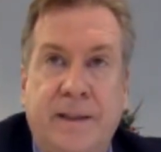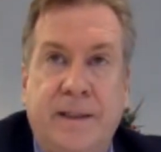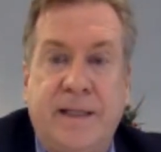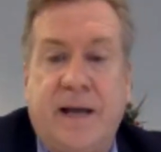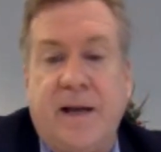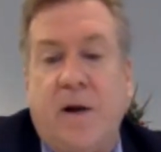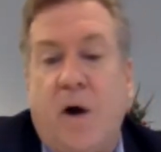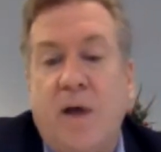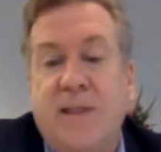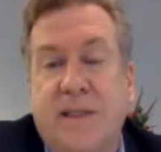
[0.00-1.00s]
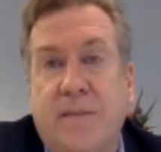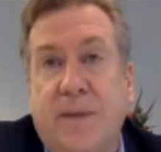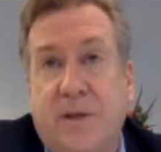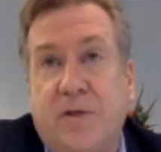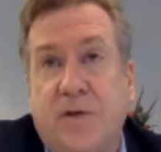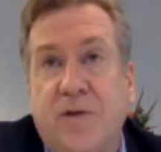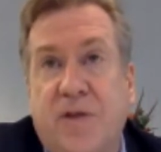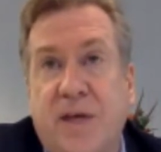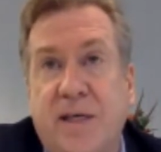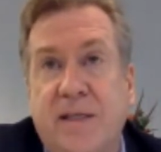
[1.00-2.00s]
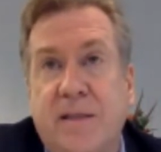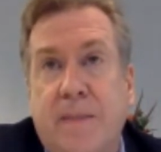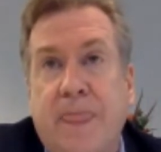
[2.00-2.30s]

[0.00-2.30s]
down in Austin. But the truth is,